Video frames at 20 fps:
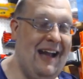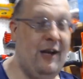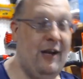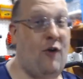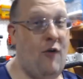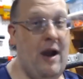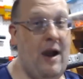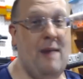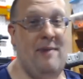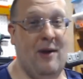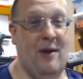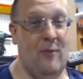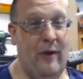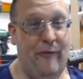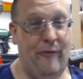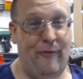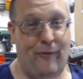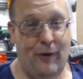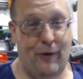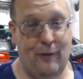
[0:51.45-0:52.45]
and grabbing
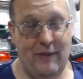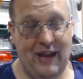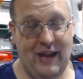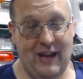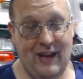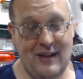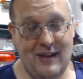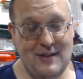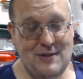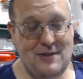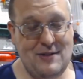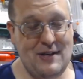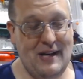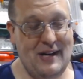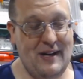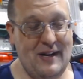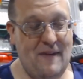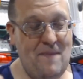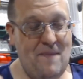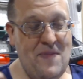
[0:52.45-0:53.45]
one for me.
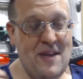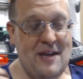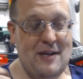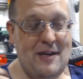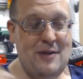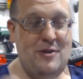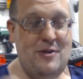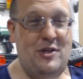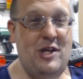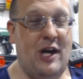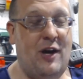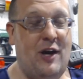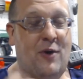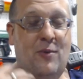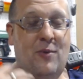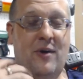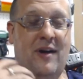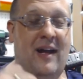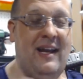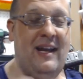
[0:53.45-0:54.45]
So,
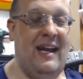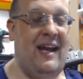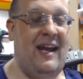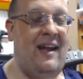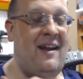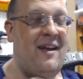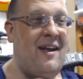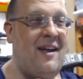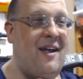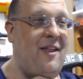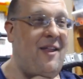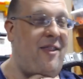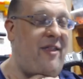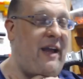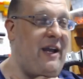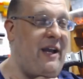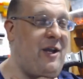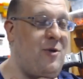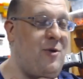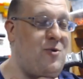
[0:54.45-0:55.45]
Joe, again,
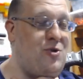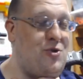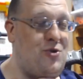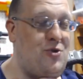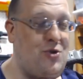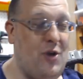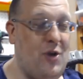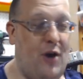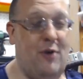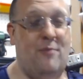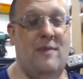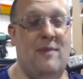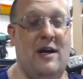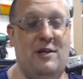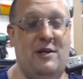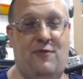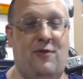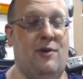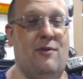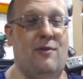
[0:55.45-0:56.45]
thank you so
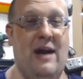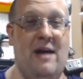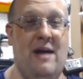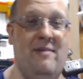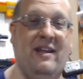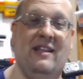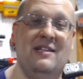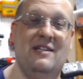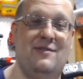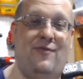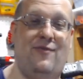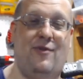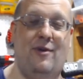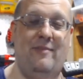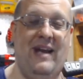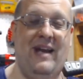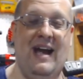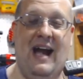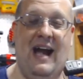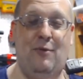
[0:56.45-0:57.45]
much for grabbing this
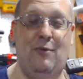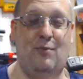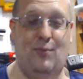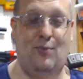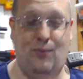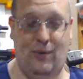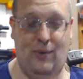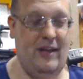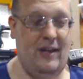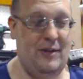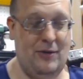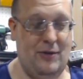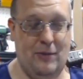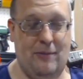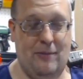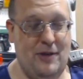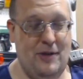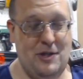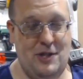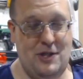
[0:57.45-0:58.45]
for me. I really
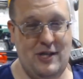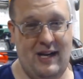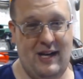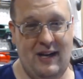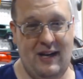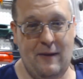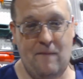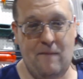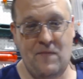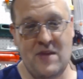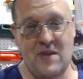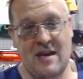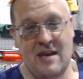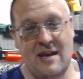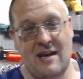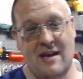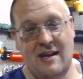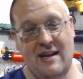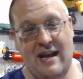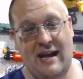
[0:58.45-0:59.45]
do appreciate it.
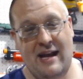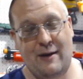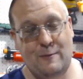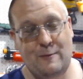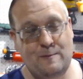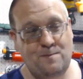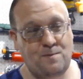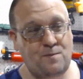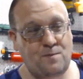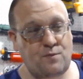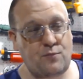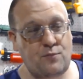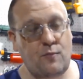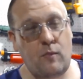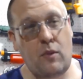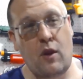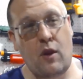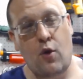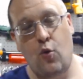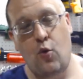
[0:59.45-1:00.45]
Now,
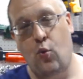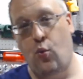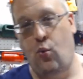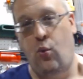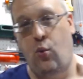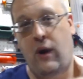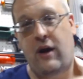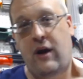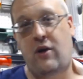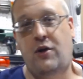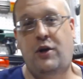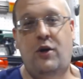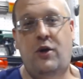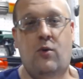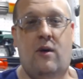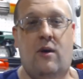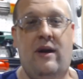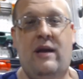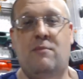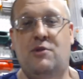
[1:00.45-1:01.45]
where
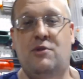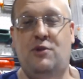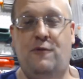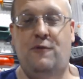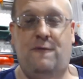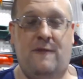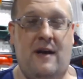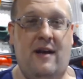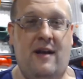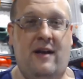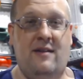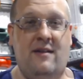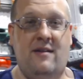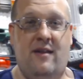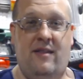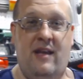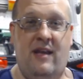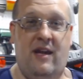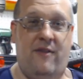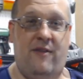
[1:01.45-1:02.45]
you are able to
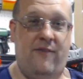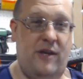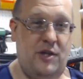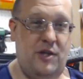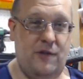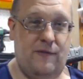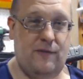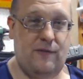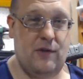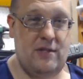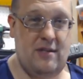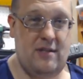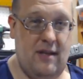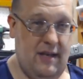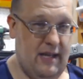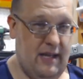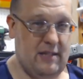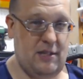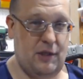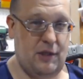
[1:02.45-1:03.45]
find the Adventure
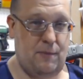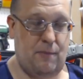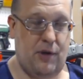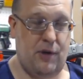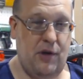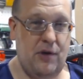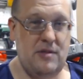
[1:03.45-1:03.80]
Force Nexus